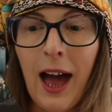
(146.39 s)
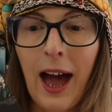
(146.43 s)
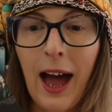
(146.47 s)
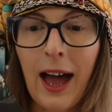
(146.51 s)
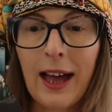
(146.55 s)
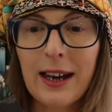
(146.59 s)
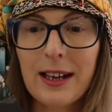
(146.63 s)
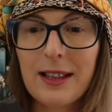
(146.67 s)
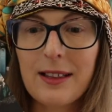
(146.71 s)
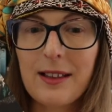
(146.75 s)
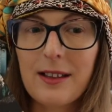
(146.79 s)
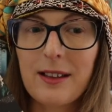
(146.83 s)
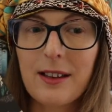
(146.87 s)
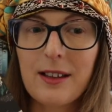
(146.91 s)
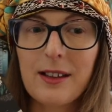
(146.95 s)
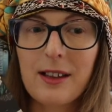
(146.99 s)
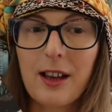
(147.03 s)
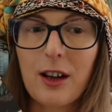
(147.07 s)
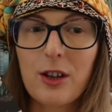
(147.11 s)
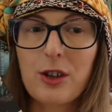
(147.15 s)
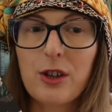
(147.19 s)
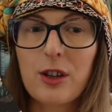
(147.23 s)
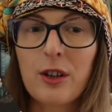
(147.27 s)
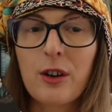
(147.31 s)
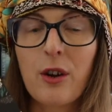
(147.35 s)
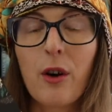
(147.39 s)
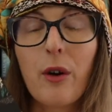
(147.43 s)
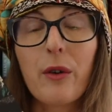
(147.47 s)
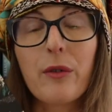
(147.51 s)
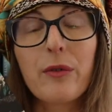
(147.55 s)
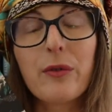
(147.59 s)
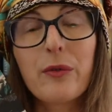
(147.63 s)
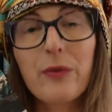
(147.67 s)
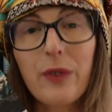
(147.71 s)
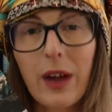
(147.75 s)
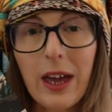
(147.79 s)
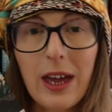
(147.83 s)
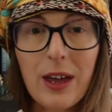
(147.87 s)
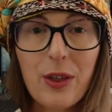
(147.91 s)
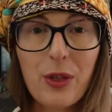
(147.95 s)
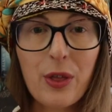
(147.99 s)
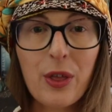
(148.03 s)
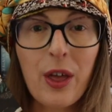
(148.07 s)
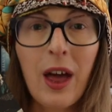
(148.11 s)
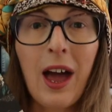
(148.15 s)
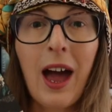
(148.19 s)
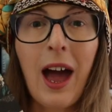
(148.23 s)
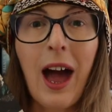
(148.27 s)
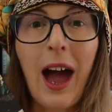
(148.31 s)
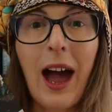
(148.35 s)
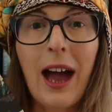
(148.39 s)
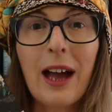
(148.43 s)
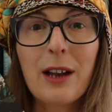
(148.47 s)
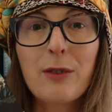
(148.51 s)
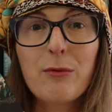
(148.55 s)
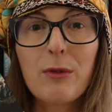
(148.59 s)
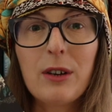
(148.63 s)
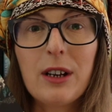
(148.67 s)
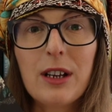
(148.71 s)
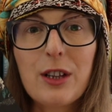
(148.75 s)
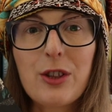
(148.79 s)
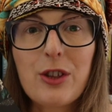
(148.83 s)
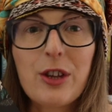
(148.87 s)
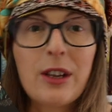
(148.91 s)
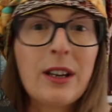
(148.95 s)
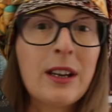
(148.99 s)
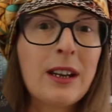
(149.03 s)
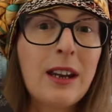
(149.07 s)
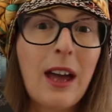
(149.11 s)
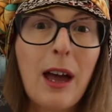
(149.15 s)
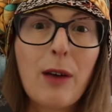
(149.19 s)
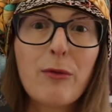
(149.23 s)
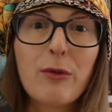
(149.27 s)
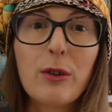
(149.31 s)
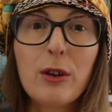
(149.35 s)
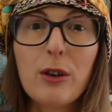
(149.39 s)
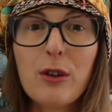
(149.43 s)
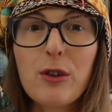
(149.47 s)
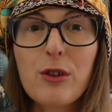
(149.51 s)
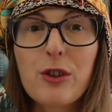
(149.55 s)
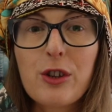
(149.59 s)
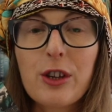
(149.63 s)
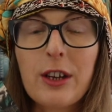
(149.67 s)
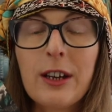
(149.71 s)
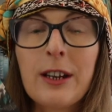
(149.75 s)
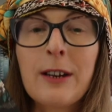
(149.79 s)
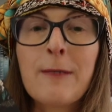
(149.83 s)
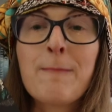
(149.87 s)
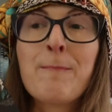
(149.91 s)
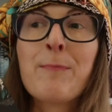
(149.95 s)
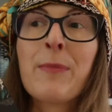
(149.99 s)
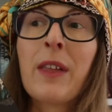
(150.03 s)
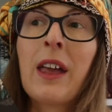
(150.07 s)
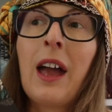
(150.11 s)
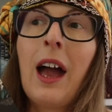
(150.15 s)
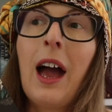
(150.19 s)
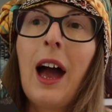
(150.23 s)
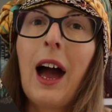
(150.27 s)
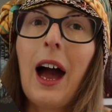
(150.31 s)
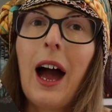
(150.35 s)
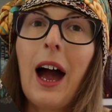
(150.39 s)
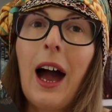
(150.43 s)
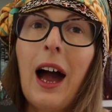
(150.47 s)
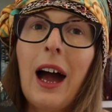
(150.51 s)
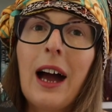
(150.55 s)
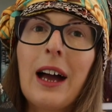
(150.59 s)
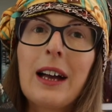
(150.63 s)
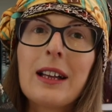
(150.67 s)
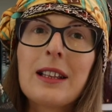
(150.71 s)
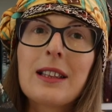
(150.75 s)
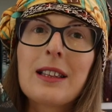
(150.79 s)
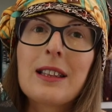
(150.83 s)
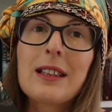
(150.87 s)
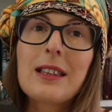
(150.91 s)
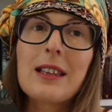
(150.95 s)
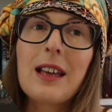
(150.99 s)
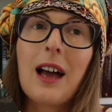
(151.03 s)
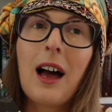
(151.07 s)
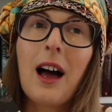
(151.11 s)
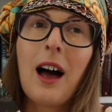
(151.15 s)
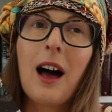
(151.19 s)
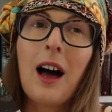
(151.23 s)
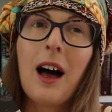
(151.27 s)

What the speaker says: And it's a discussion of faith and religion and evolution. And